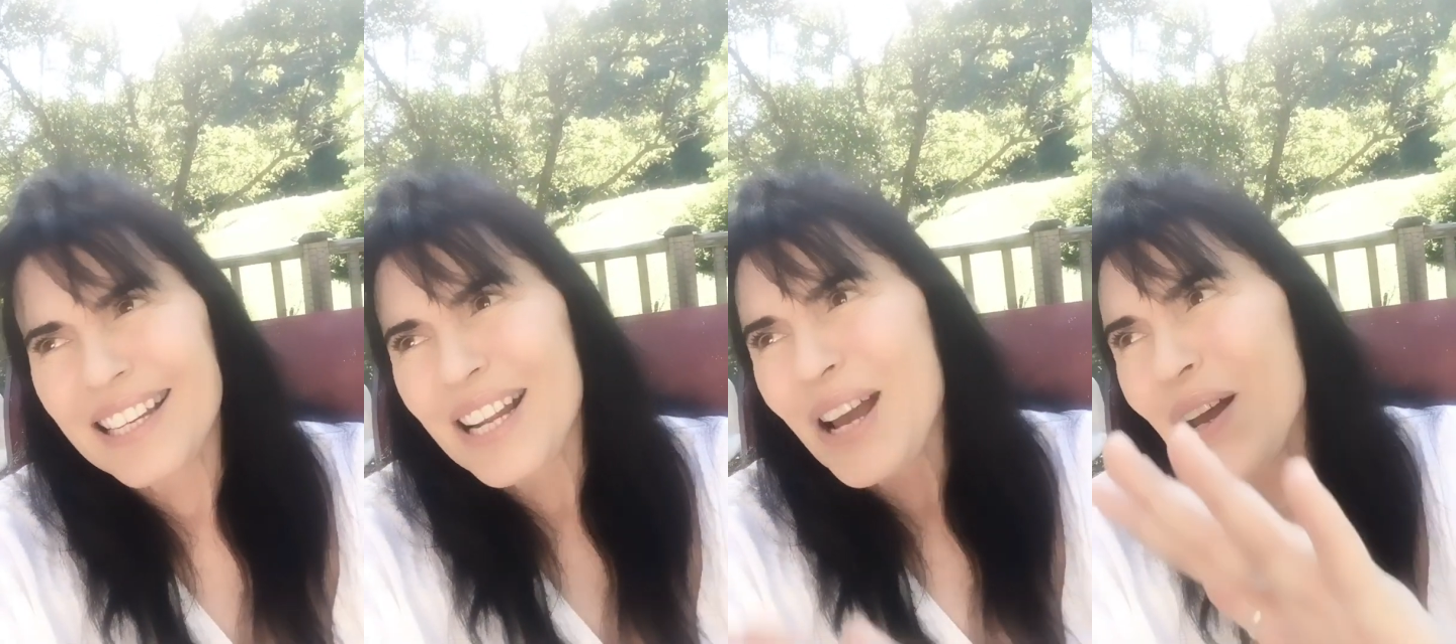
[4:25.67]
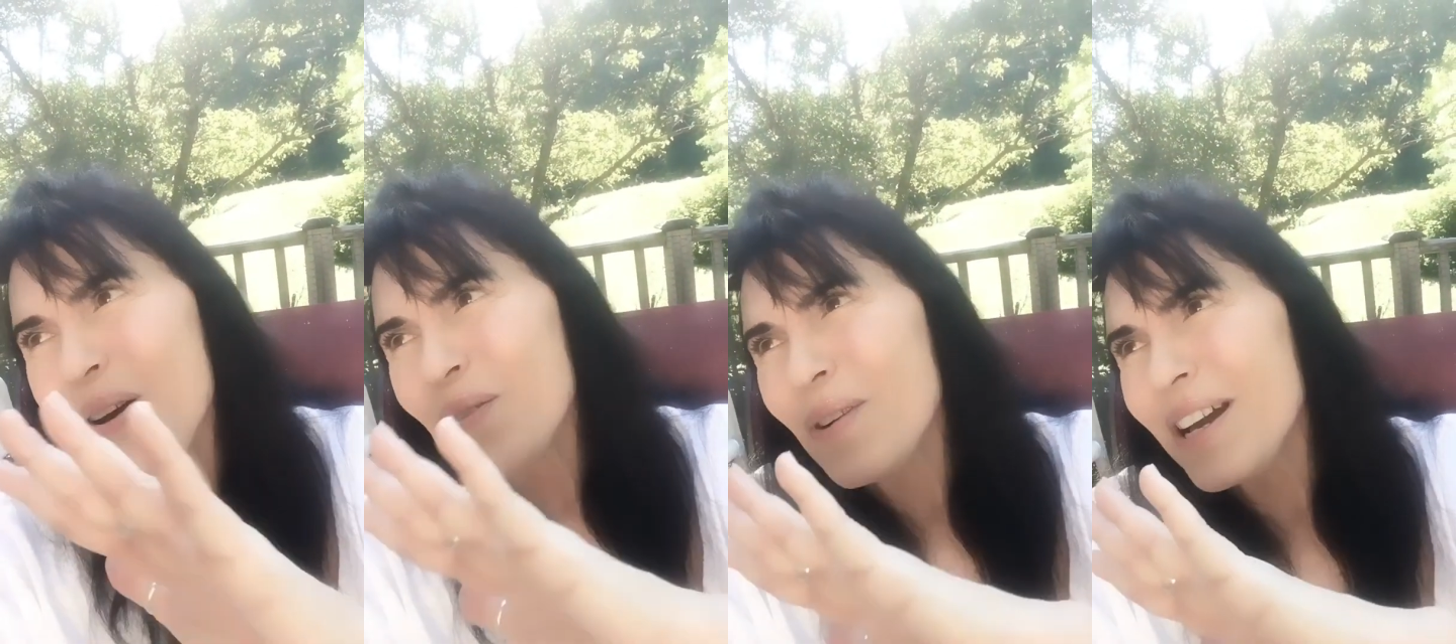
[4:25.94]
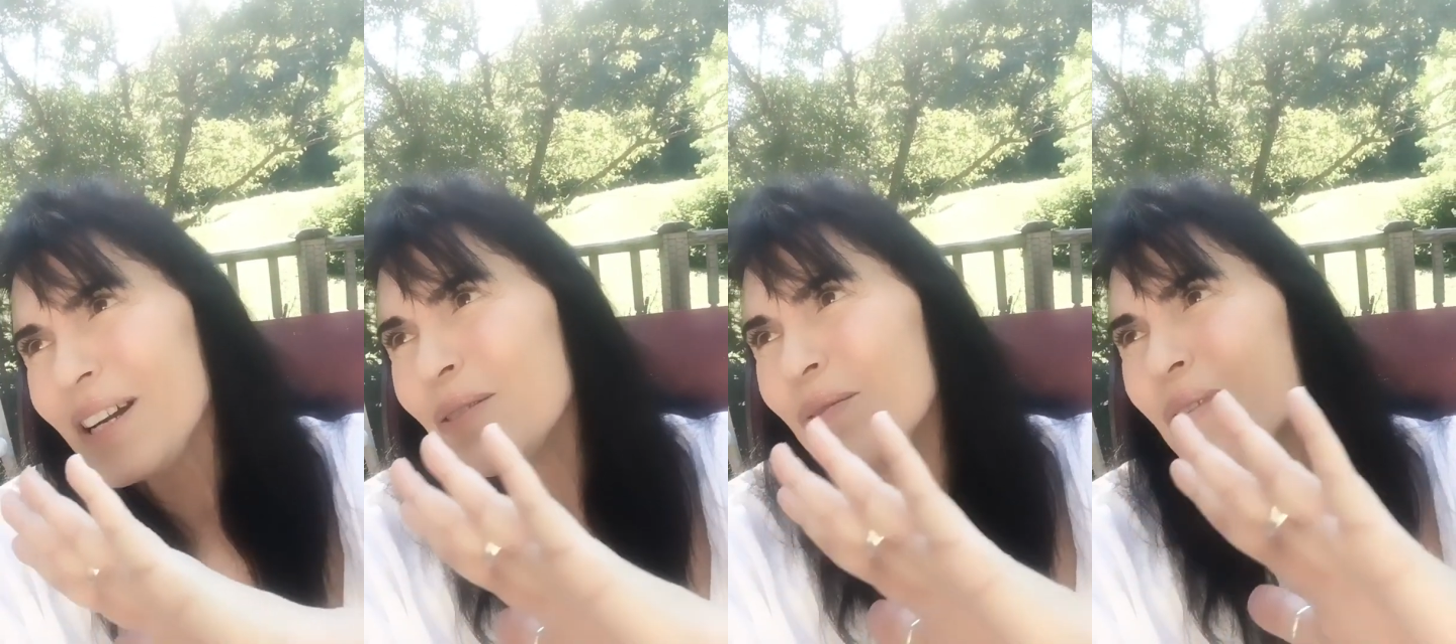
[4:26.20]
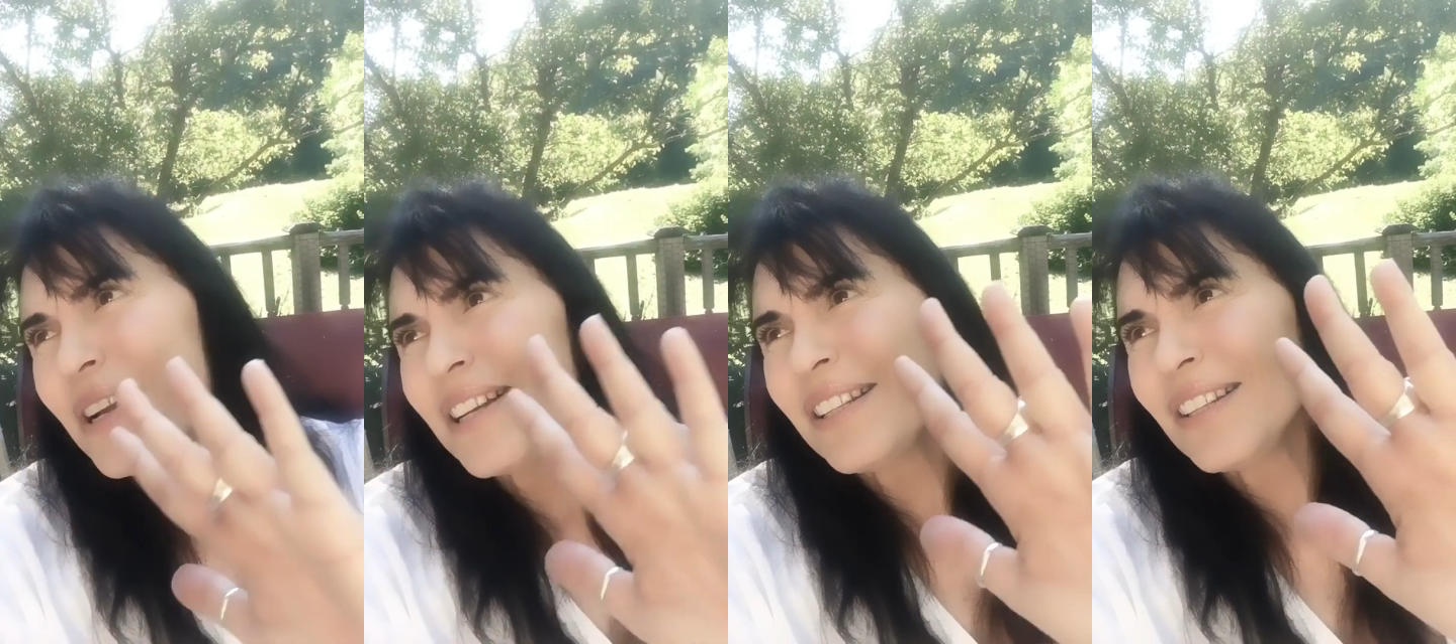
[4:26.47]
no, I don't
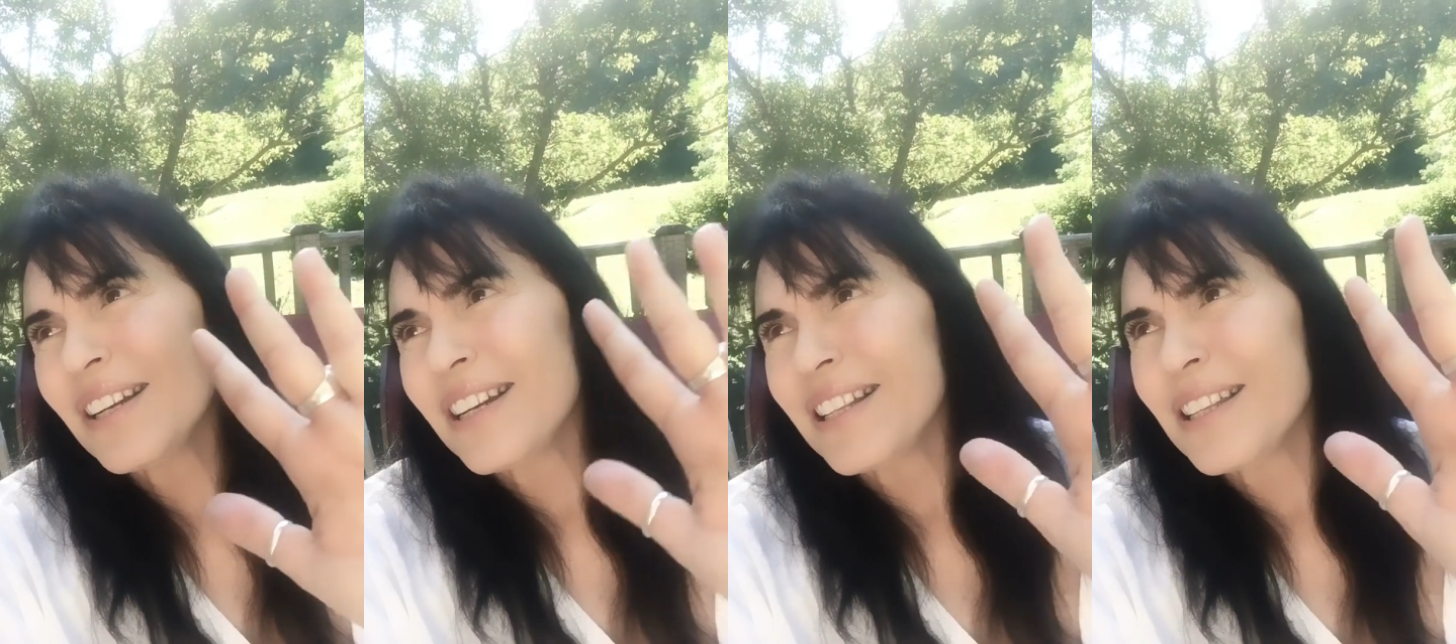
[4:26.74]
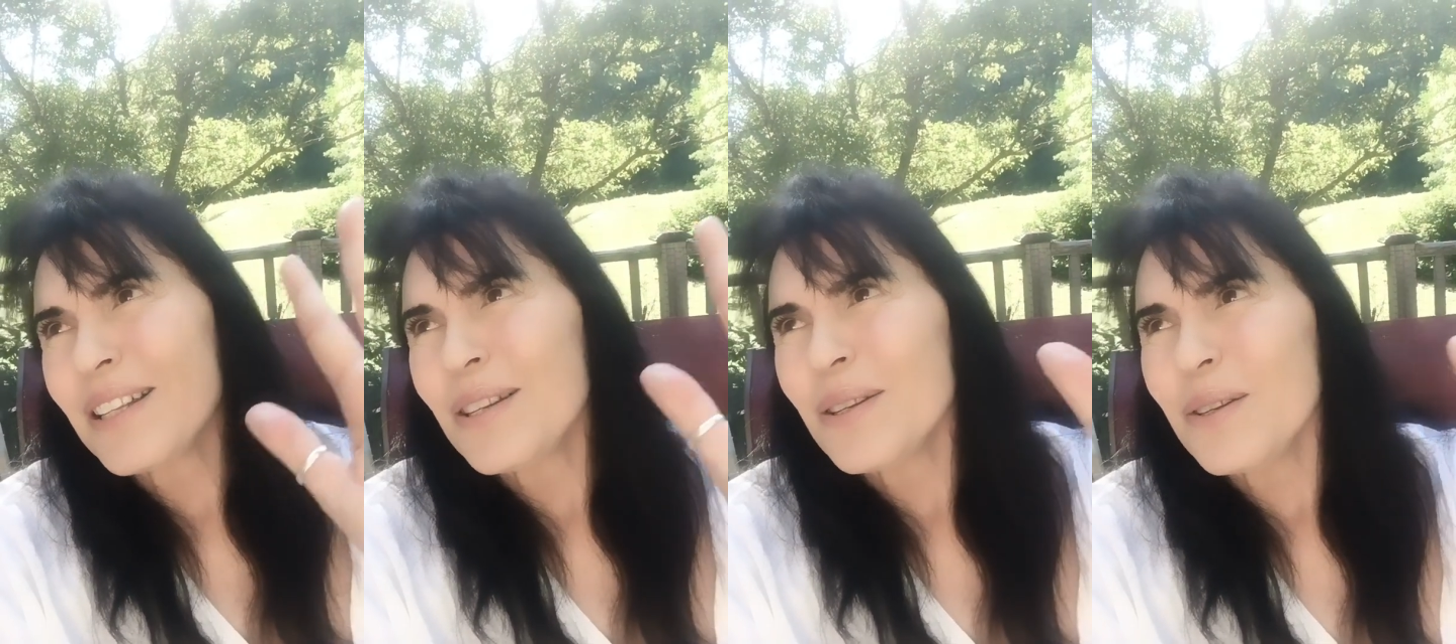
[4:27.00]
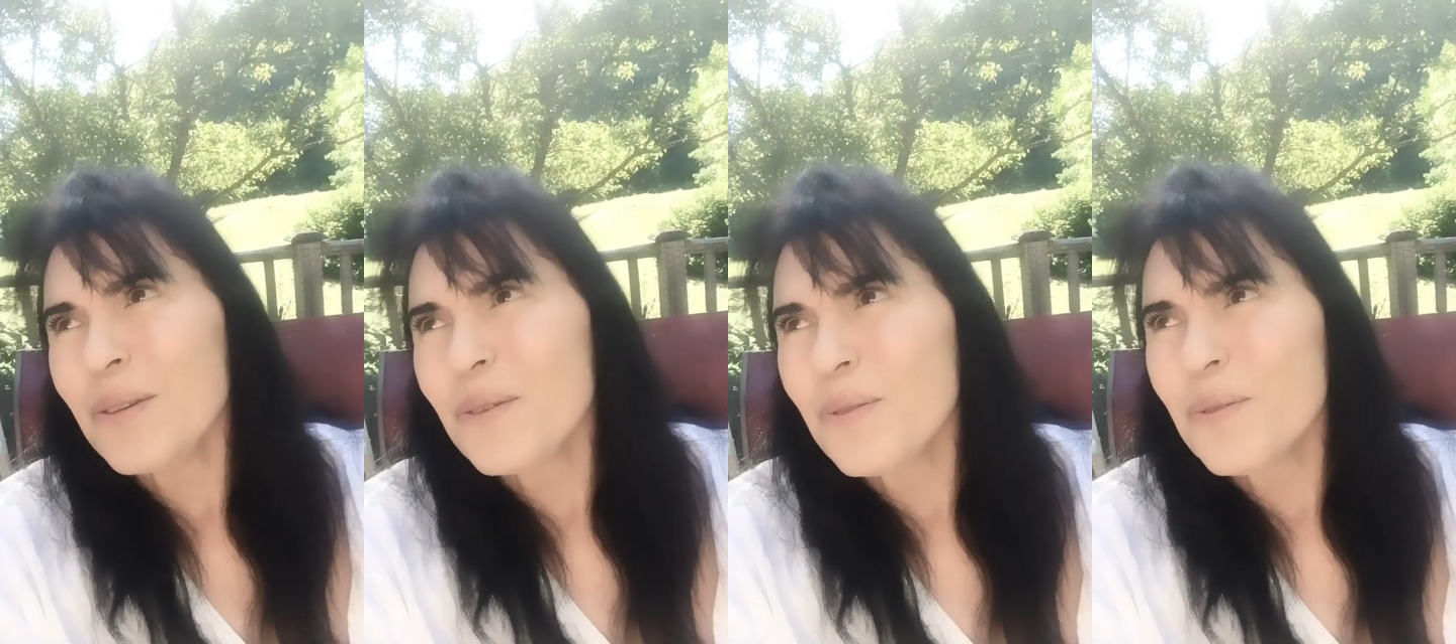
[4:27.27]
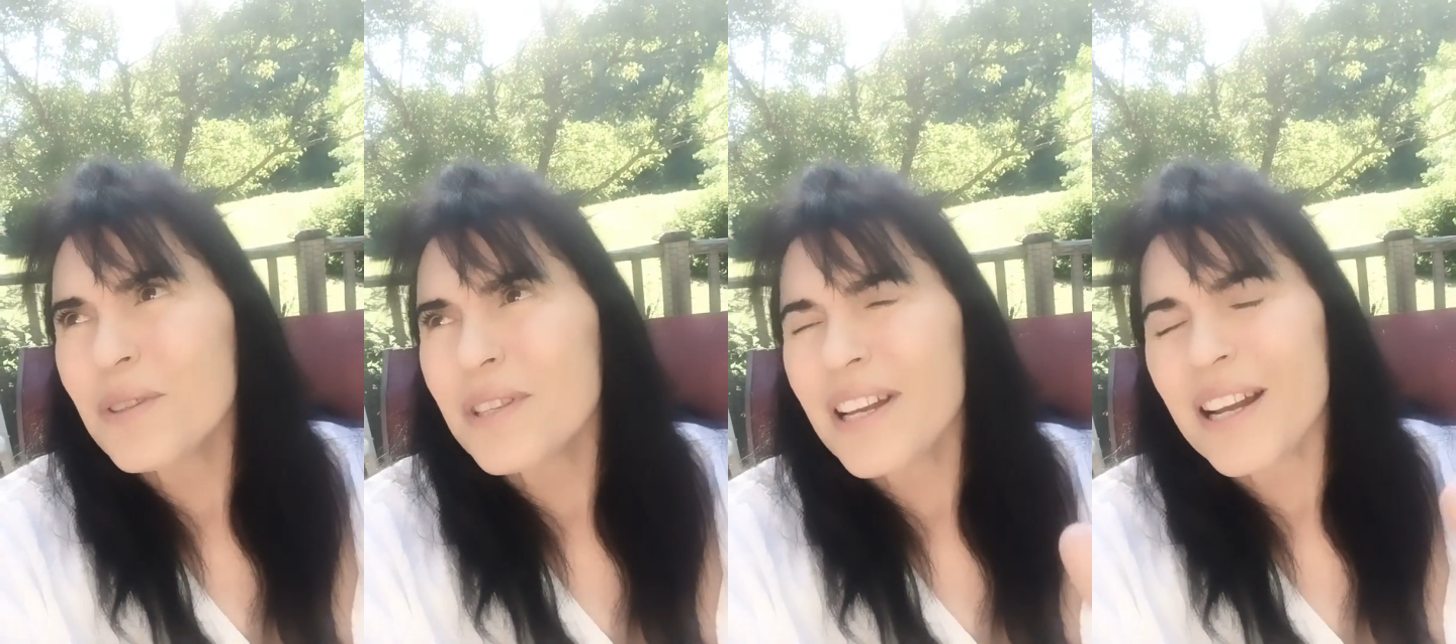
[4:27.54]
want to look at the news.